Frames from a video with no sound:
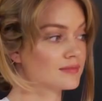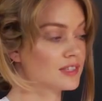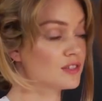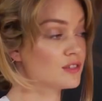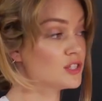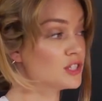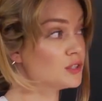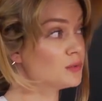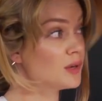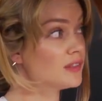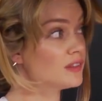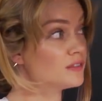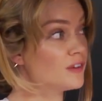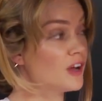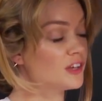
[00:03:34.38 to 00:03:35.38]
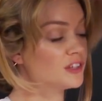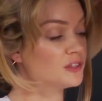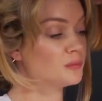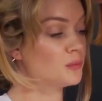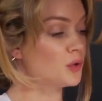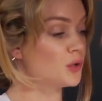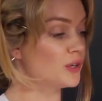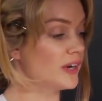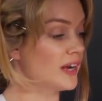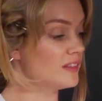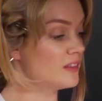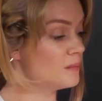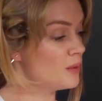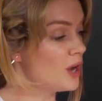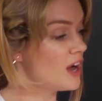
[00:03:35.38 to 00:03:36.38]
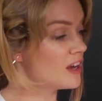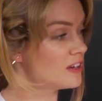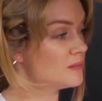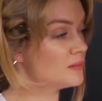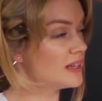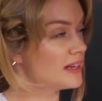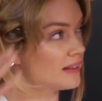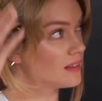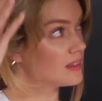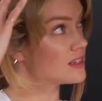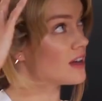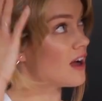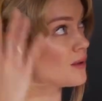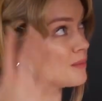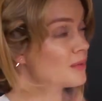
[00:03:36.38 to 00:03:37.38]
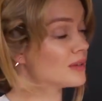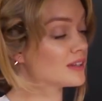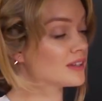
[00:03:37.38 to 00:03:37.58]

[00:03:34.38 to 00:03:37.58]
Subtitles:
So do you want the volume more at the bottom than at the top?